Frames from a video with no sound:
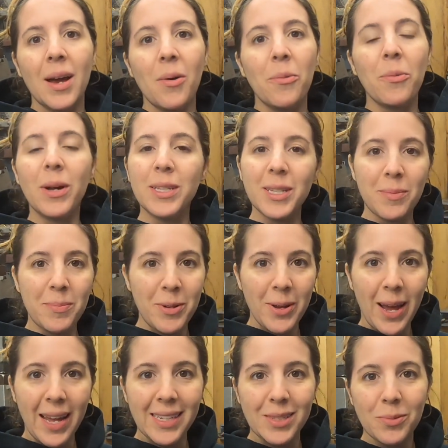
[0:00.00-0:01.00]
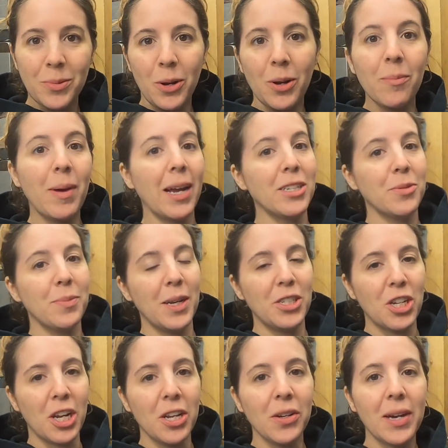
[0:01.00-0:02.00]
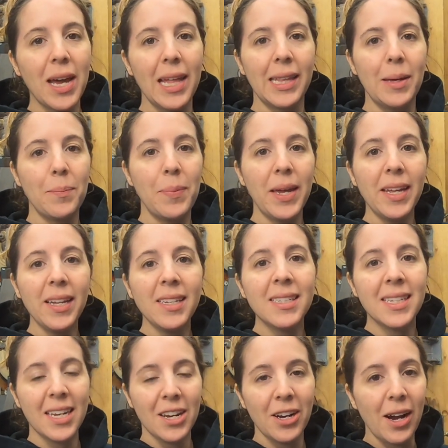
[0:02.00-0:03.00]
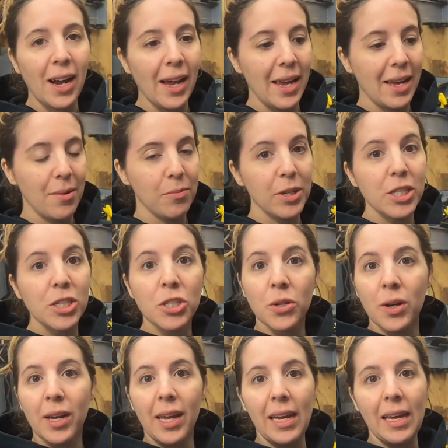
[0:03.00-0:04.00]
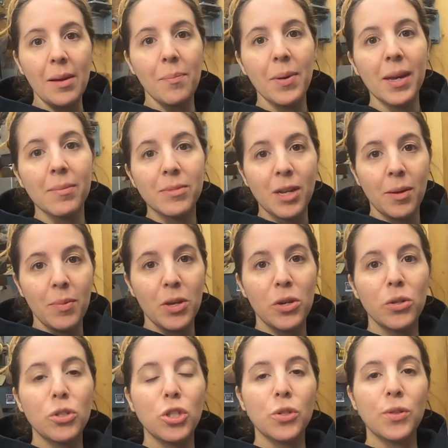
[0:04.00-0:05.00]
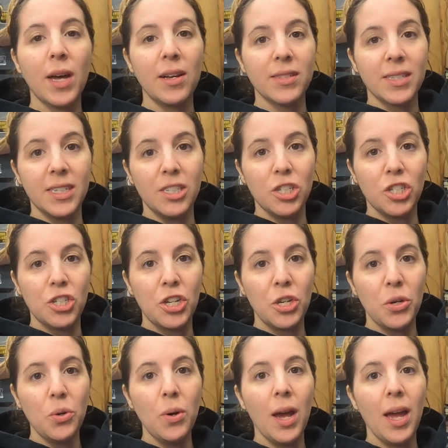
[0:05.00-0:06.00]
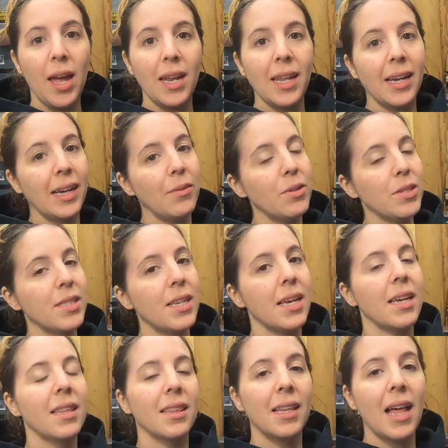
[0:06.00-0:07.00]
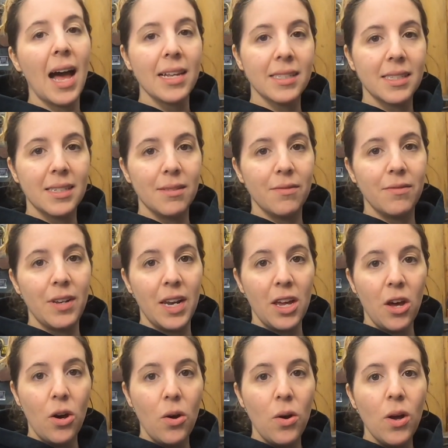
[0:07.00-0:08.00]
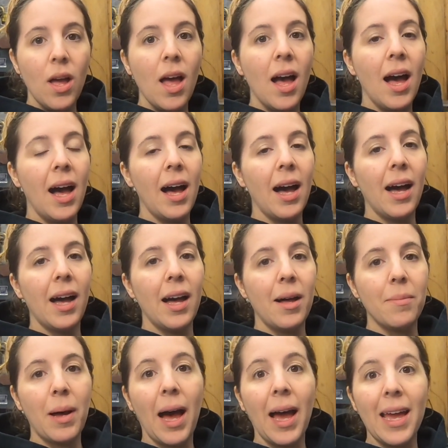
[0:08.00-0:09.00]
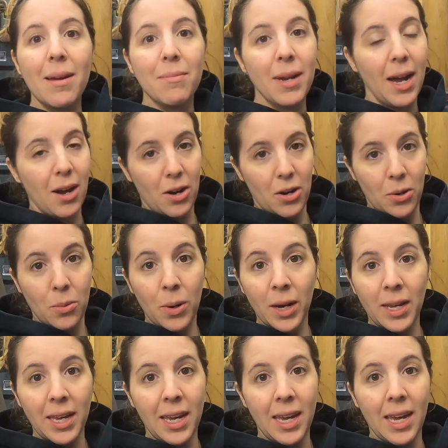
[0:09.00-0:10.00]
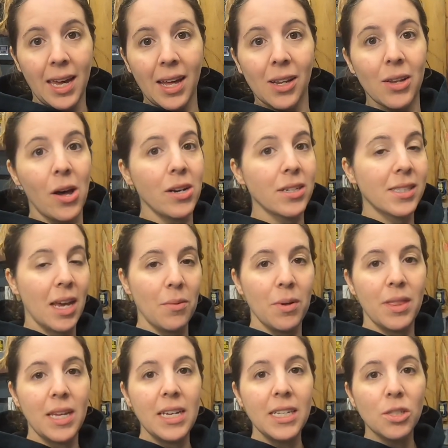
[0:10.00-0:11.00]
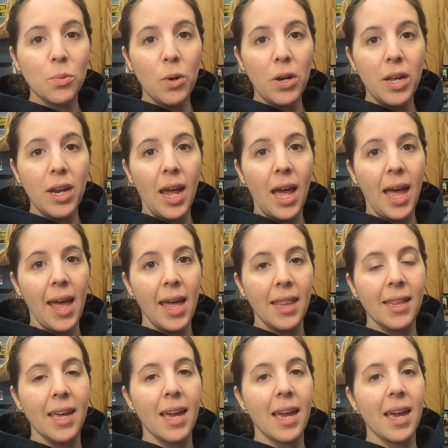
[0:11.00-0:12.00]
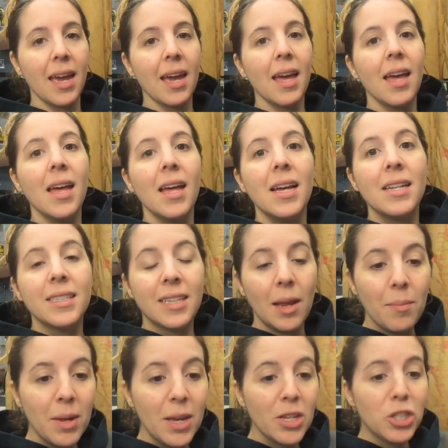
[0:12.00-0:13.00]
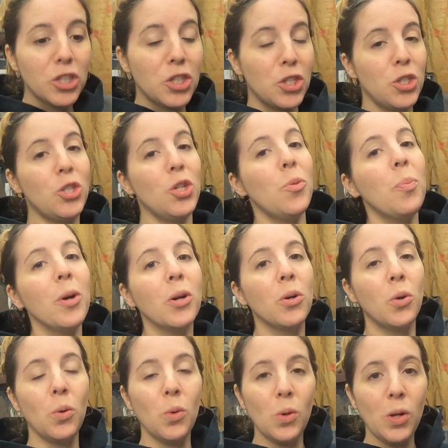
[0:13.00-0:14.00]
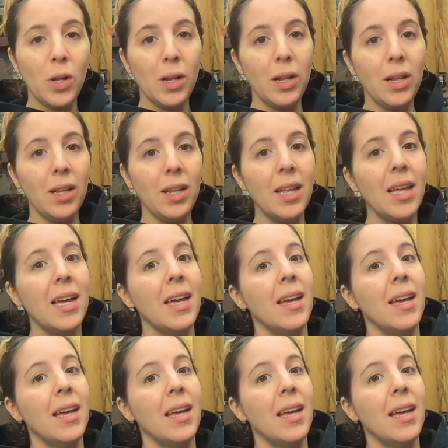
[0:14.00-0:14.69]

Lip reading: What's up, you guys? Welcome back to my channel, Kelly Builds. Here I am restoring a BMW 2002, and like I was saying in the last video, I am now working alongside with Eastwood, and they sent me a super cool